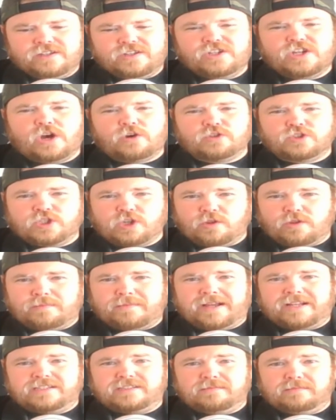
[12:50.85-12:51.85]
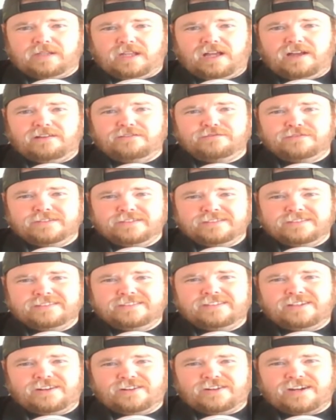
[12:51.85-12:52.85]
Go show the man some love.
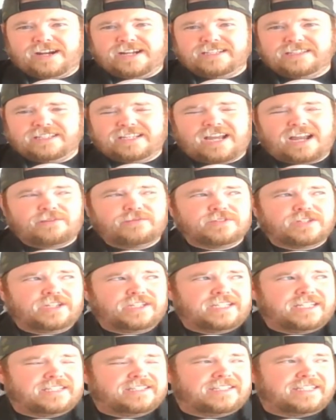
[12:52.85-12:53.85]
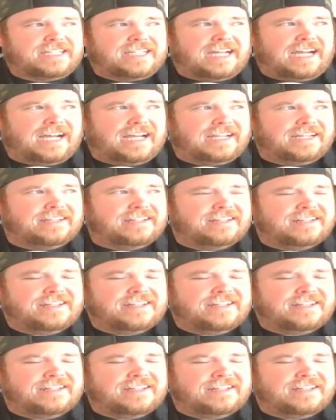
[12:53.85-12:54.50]
All right, the guy was a decent guy.